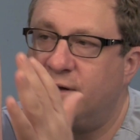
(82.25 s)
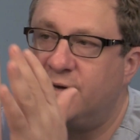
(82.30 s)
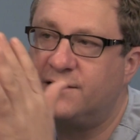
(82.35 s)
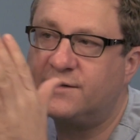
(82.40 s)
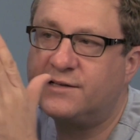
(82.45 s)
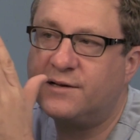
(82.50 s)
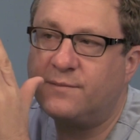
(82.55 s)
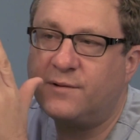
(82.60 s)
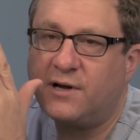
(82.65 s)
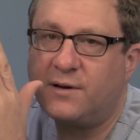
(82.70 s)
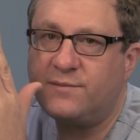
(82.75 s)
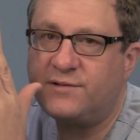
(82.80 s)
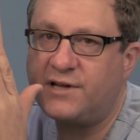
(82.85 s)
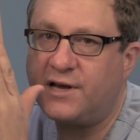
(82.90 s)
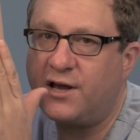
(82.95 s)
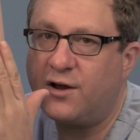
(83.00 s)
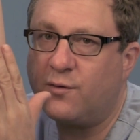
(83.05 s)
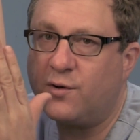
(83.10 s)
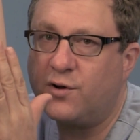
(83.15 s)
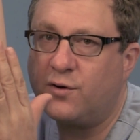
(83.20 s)
sometimes the
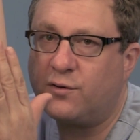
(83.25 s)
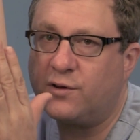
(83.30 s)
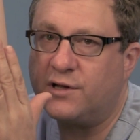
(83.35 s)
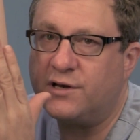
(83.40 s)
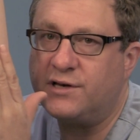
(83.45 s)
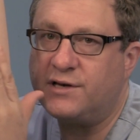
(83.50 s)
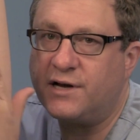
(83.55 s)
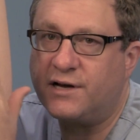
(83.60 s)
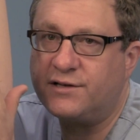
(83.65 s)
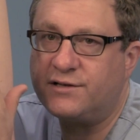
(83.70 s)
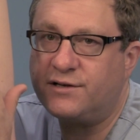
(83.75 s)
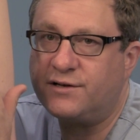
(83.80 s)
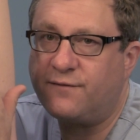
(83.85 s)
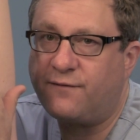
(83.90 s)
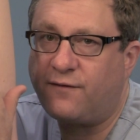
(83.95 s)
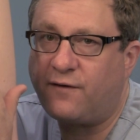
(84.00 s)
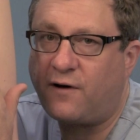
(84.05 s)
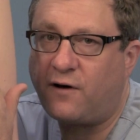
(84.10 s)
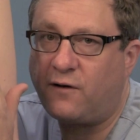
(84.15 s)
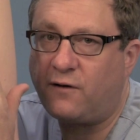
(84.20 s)
areola doesn't
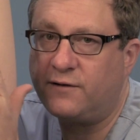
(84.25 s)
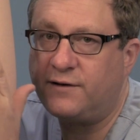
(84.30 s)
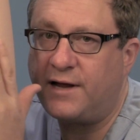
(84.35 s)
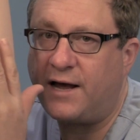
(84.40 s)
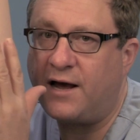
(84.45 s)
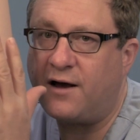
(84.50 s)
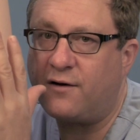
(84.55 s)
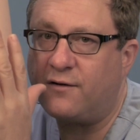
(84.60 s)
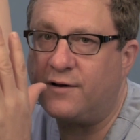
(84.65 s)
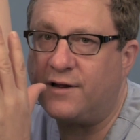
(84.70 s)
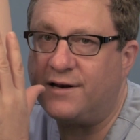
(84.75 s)
fall down